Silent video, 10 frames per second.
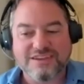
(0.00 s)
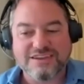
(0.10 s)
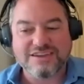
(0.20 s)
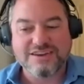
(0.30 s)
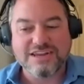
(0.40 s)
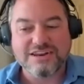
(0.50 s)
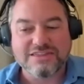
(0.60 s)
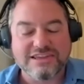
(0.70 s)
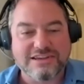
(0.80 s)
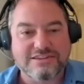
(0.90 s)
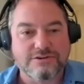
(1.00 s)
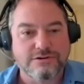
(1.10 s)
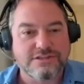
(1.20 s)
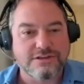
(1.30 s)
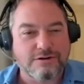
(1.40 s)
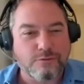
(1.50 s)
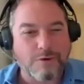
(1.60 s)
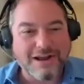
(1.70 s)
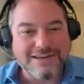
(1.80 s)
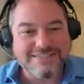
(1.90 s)
you need to think to yourself,
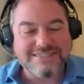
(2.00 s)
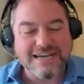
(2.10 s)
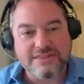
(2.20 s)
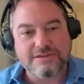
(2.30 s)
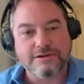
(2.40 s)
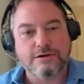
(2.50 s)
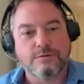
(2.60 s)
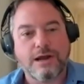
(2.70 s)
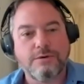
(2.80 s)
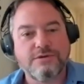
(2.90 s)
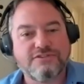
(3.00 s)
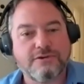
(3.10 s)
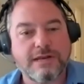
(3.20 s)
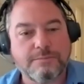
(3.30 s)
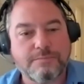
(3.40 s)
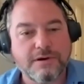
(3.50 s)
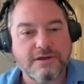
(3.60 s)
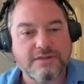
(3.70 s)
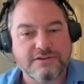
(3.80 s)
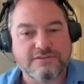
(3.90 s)
why is that there? Why would somebody
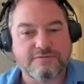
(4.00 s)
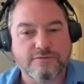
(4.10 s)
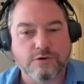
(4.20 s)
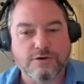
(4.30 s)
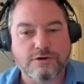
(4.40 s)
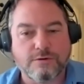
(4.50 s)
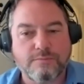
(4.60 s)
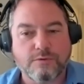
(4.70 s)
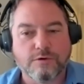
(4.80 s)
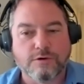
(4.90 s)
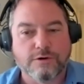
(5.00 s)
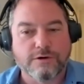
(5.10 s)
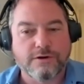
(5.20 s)
put this vertical board